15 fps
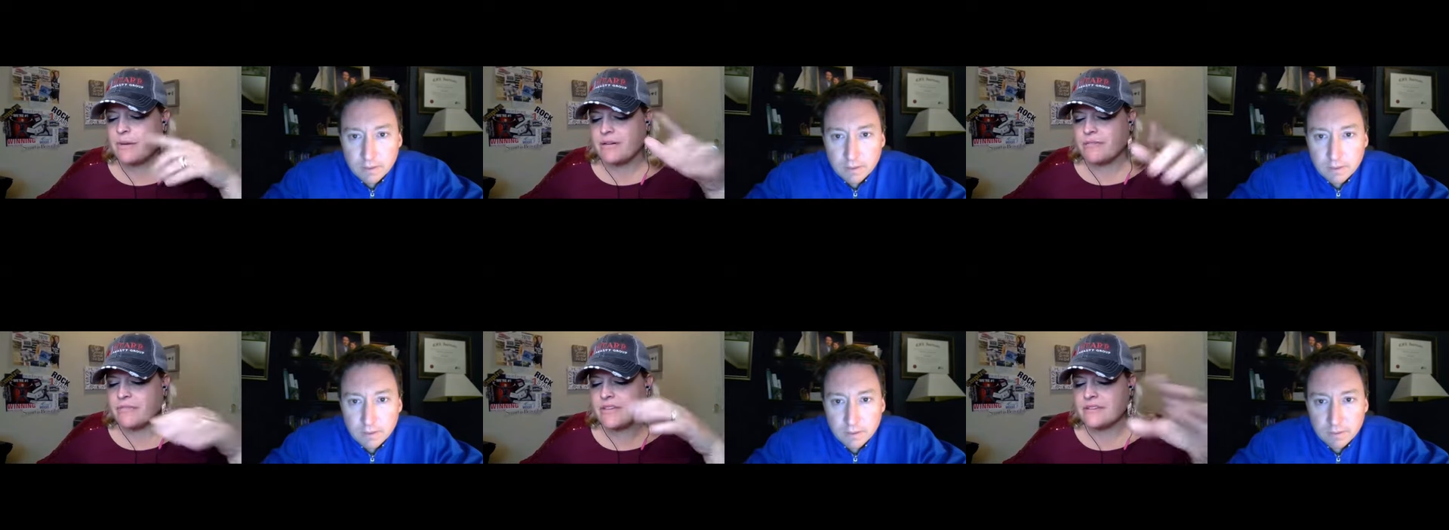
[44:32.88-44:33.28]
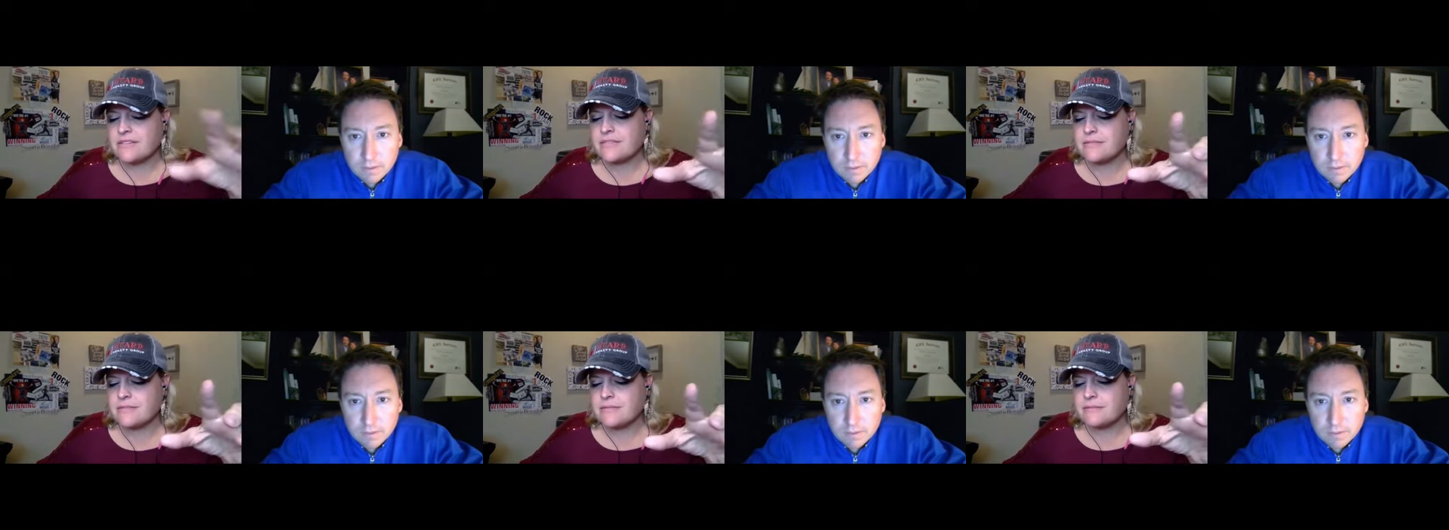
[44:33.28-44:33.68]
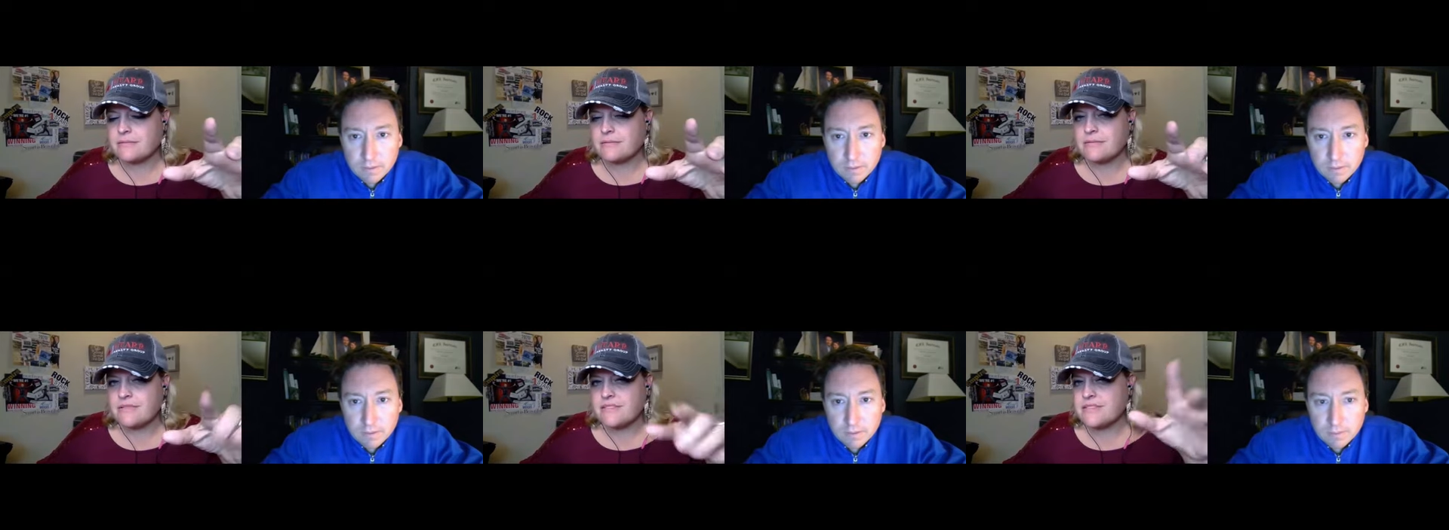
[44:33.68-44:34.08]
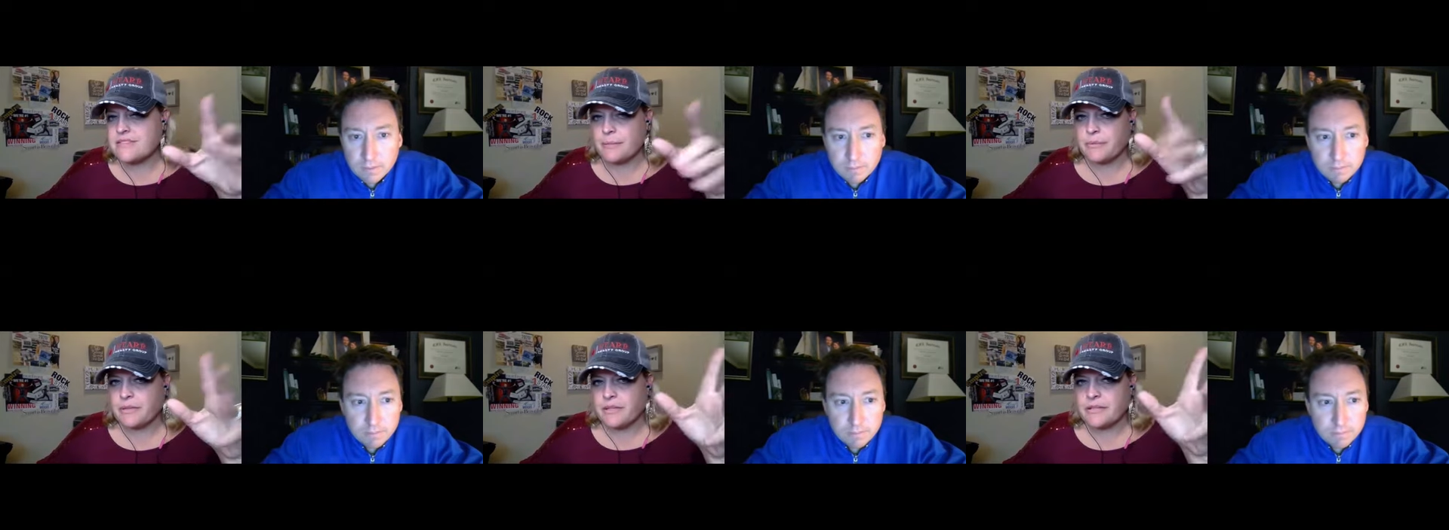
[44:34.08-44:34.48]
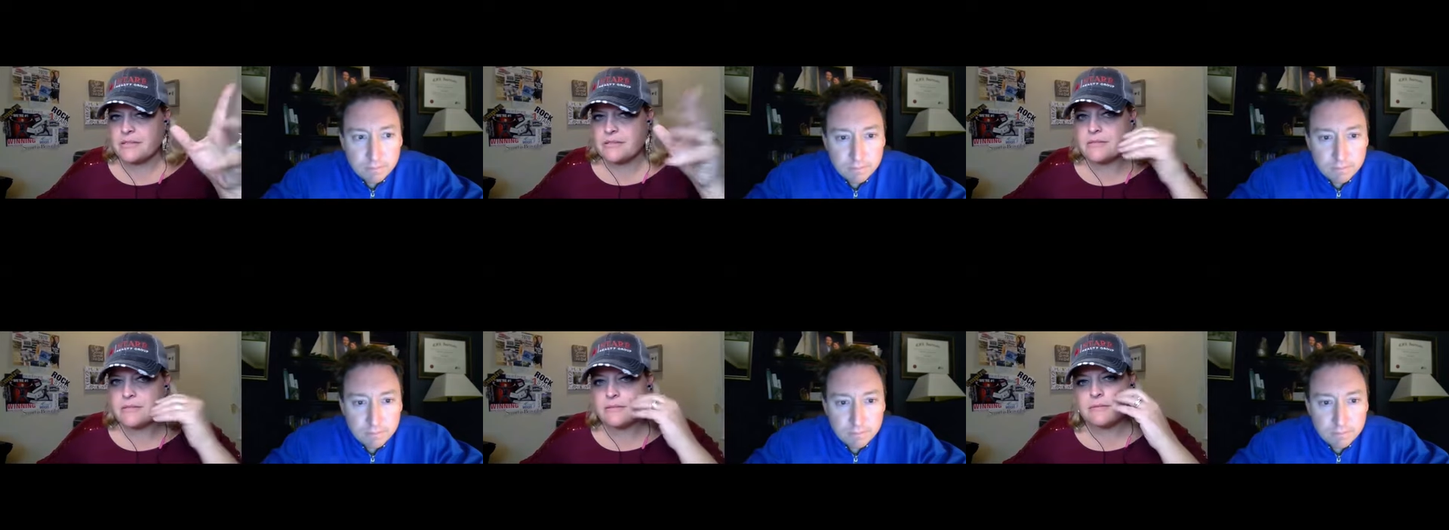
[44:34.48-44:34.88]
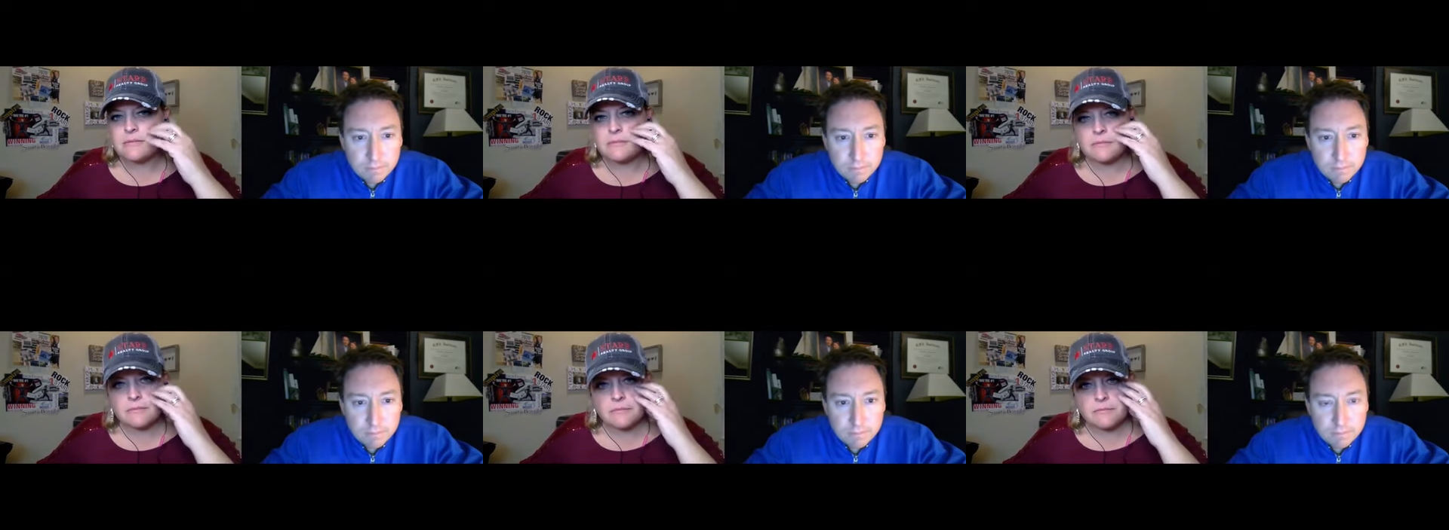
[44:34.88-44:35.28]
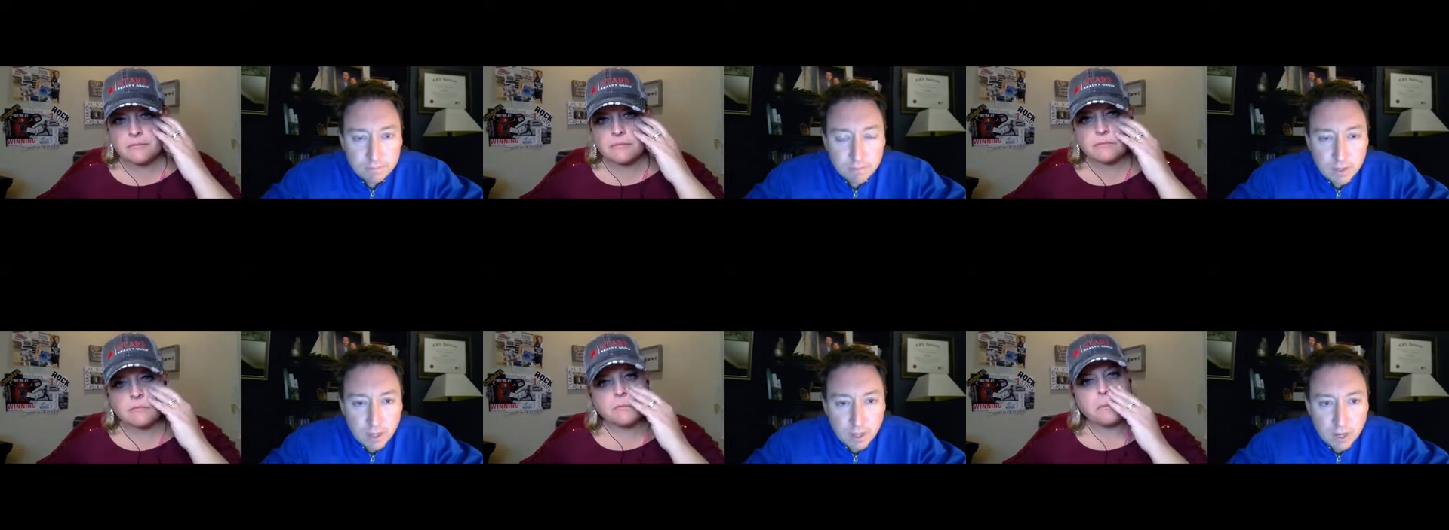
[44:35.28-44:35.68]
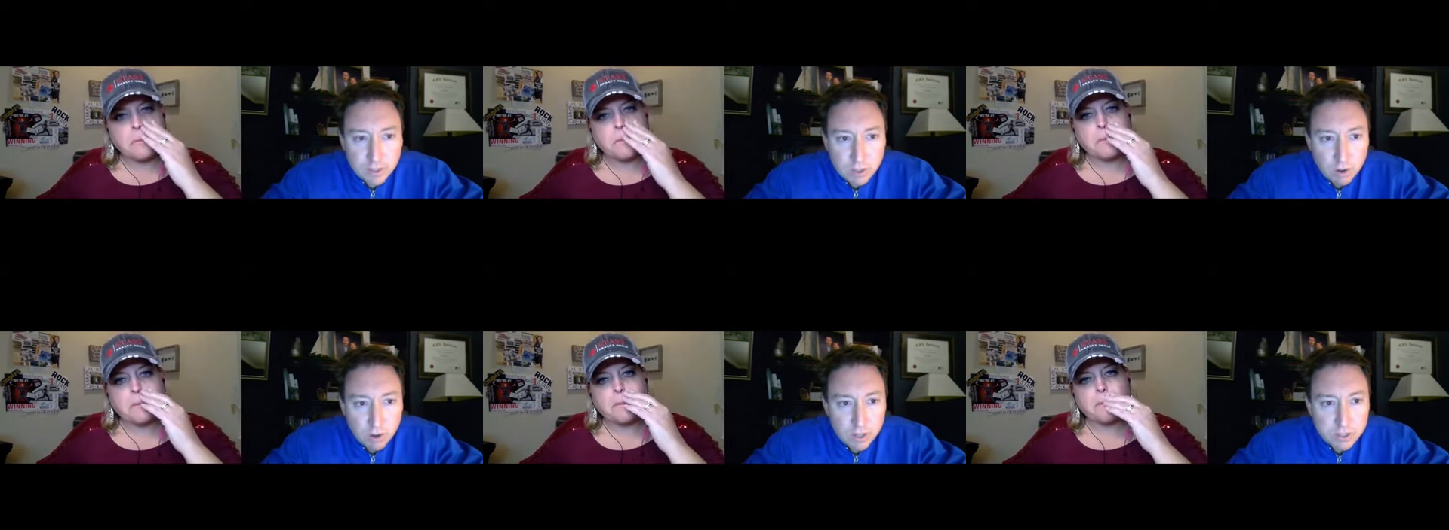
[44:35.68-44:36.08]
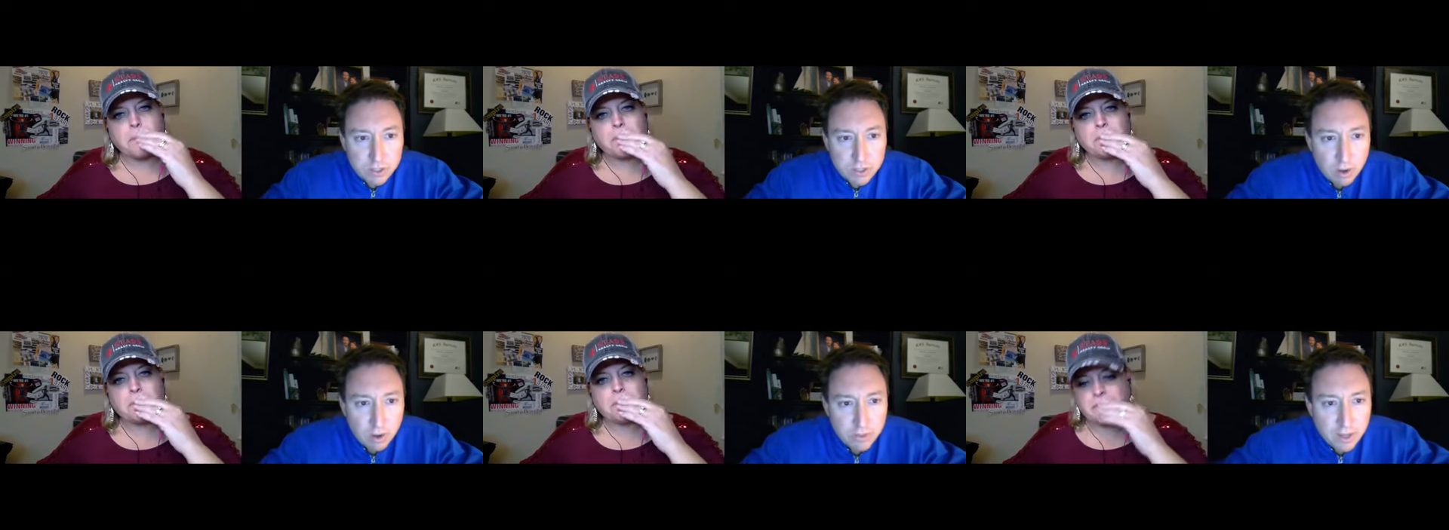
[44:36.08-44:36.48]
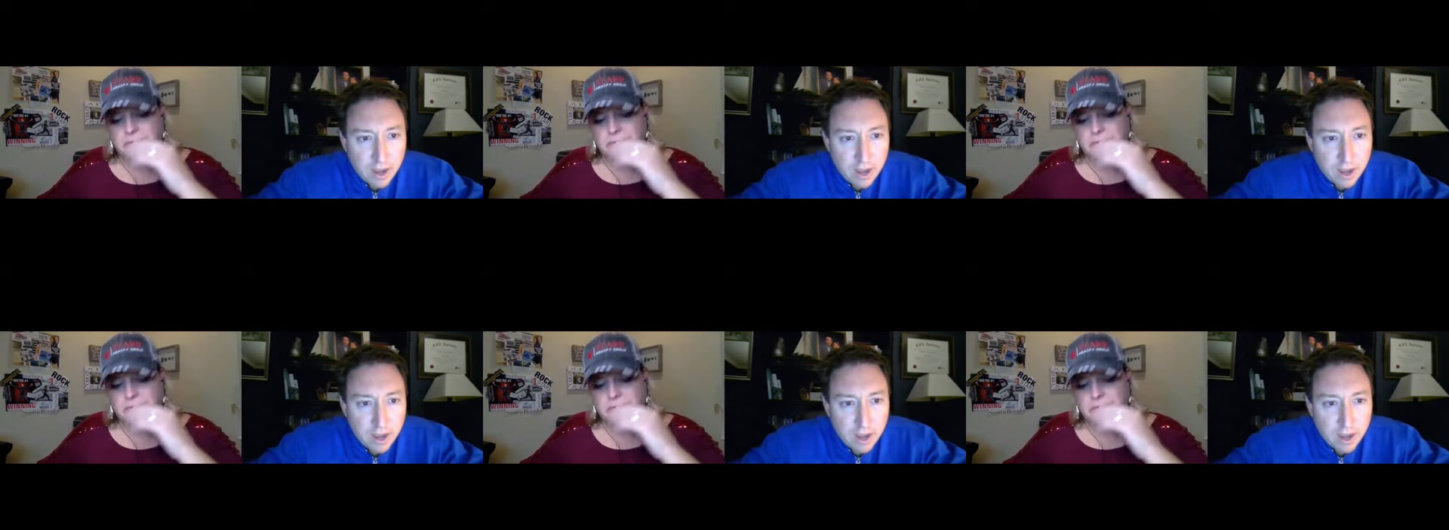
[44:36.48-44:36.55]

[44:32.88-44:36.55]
Speaker 1: of this stimulus?
Speaker 2: Uh, it's called it's called the